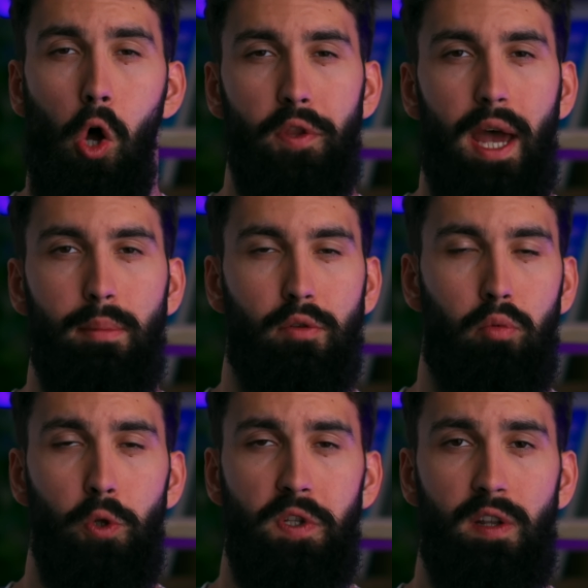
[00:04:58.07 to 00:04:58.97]
All types of
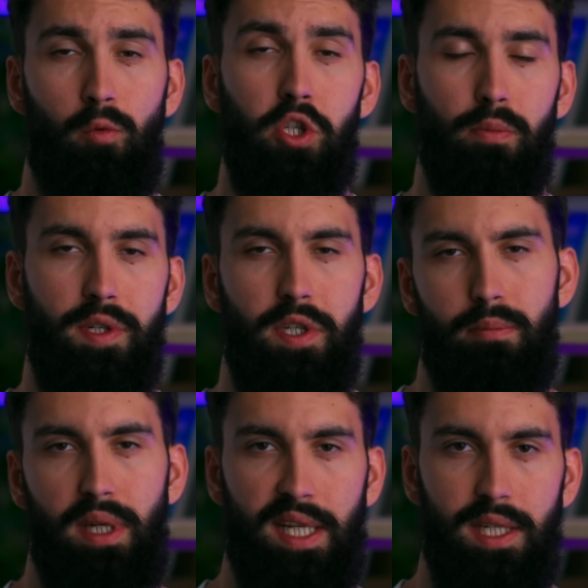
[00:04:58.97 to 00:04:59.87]
protein enrichment,
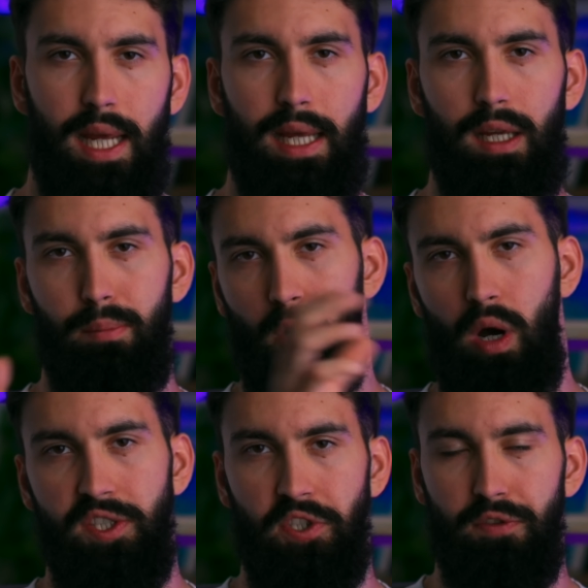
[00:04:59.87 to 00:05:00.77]
meaning taking amino
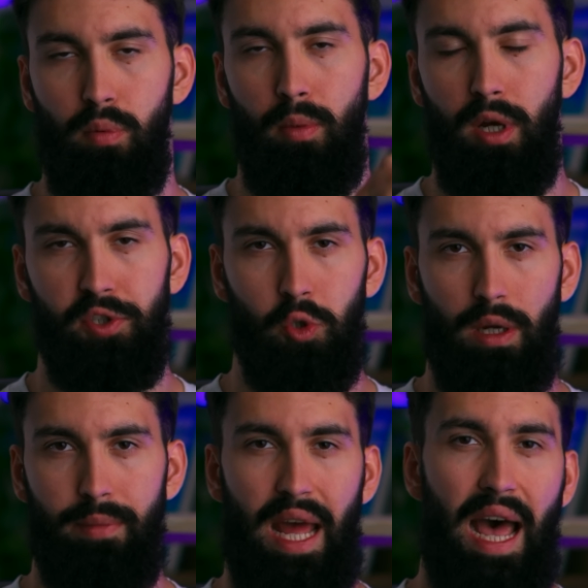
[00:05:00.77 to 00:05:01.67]
acids from the
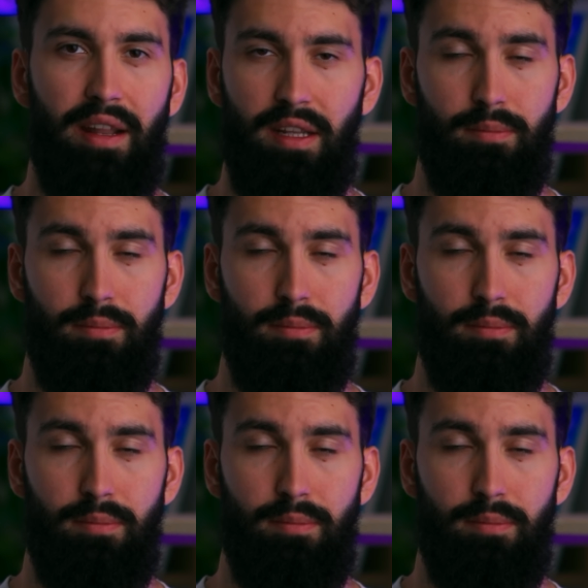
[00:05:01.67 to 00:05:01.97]
bloodstream and adding